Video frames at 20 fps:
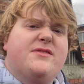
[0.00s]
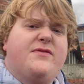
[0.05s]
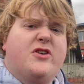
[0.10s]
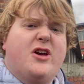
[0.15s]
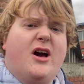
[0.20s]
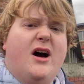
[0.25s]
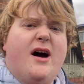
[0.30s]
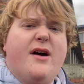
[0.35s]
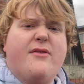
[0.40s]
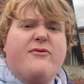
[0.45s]
you
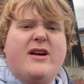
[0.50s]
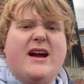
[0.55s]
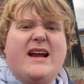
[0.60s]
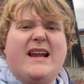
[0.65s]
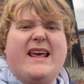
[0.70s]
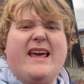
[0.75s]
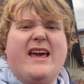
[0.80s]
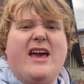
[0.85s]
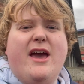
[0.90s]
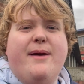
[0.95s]
can't
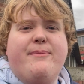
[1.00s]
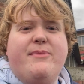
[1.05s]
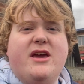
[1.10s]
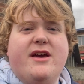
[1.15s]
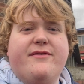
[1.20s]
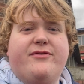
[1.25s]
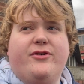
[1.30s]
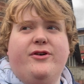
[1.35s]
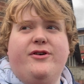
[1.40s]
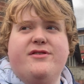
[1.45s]
really hear me.
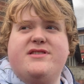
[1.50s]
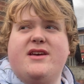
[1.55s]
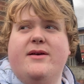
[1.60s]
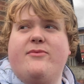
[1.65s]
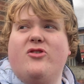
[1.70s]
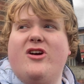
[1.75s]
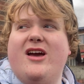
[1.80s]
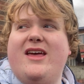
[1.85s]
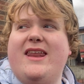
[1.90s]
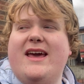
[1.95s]
Of course, I'm
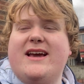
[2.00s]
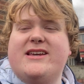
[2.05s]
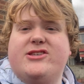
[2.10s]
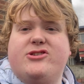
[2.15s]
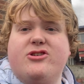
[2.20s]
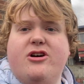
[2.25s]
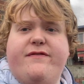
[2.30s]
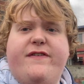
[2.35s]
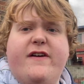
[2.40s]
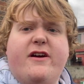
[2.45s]
right next
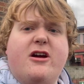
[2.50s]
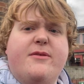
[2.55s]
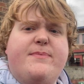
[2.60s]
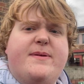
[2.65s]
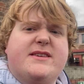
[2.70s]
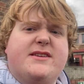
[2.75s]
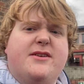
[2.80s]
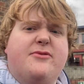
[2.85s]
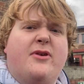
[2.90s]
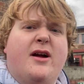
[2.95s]
to a very
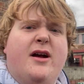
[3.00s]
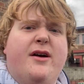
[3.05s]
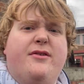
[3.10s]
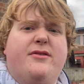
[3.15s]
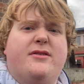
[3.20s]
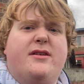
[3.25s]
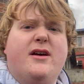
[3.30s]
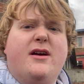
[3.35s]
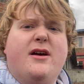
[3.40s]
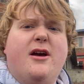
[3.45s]
busy
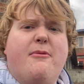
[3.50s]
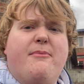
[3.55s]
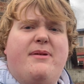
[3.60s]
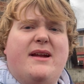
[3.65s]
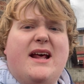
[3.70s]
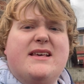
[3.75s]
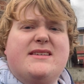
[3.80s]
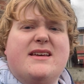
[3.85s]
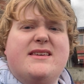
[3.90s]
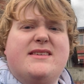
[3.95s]
road. But
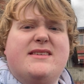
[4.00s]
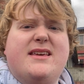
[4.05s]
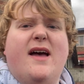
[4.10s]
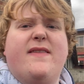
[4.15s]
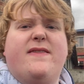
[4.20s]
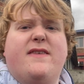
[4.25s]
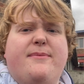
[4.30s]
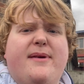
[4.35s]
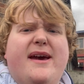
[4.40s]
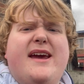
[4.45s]
as I
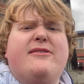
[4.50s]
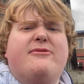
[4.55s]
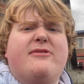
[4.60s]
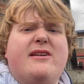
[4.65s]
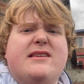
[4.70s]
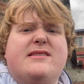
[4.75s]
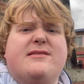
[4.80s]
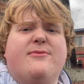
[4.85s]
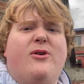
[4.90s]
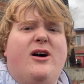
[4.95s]
said, the main
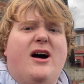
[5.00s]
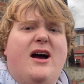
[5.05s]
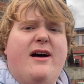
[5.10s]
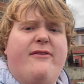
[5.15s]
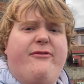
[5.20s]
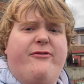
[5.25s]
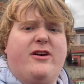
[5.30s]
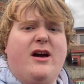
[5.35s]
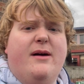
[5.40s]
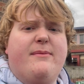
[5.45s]
reason why
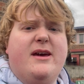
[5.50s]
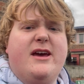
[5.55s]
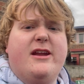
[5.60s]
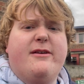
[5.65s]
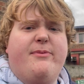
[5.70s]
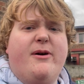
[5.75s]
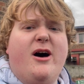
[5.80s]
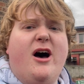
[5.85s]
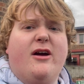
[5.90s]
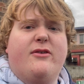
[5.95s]
I've come here to
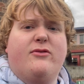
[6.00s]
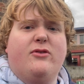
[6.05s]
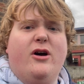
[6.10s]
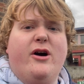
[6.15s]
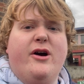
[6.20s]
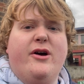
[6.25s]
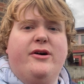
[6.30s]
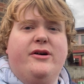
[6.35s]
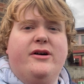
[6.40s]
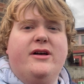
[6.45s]
Park
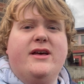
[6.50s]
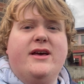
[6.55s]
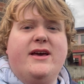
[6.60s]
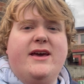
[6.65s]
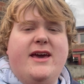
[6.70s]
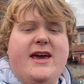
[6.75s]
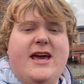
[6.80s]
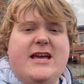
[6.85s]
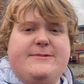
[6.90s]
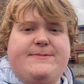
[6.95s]
Royal
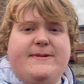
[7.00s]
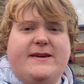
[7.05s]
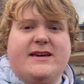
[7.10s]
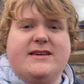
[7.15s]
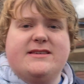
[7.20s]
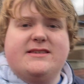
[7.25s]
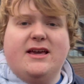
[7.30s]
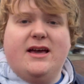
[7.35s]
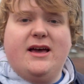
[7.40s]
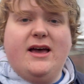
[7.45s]
is
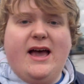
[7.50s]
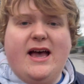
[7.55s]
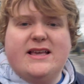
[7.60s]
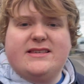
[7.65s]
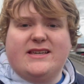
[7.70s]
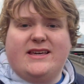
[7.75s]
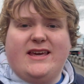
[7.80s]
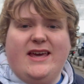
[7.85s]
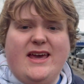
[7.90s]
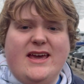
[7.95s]
because as
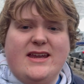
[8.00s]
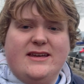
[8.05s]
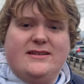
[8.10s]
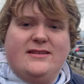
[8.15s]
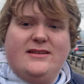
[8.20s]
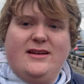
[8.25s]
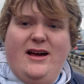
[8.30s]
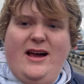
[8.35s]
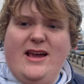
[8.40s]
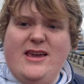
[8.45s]
a kid,
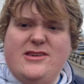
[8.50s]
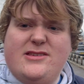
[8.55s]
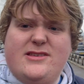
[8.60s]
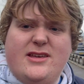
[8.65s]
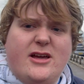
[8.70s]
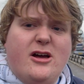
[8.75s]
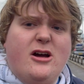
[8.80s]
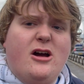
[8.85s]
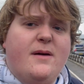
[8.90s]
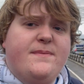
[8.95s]
I used to
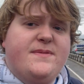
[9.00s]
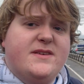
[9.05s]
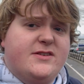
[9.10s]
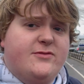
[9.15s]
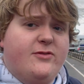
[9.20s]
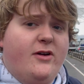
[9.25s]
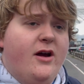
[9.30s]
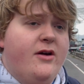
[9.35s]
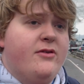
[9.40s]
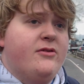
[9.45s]
go up this
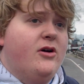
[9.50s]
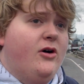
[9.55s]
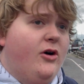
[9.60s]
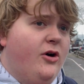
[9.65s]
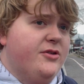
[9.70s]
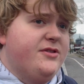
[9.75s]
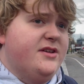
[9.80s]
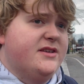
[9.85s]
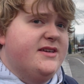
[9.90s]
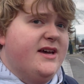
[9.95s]
road
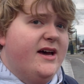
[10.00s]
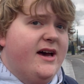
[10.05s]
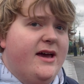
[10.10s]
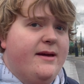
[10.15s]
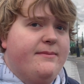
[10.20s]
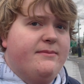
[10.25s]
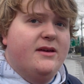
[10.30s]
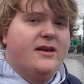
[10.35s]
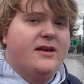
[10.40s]
all the time